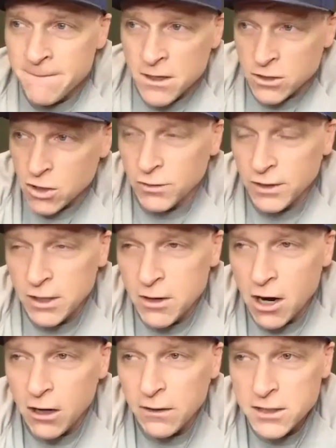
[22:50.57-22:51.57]
So,
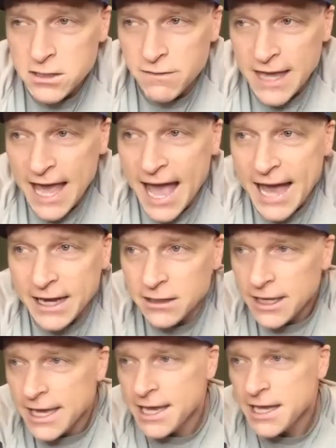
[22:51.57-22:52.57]
regardless of the
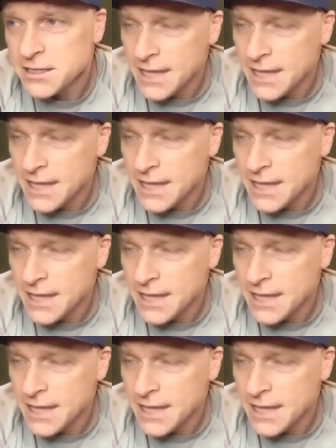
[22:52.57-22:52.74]
accolades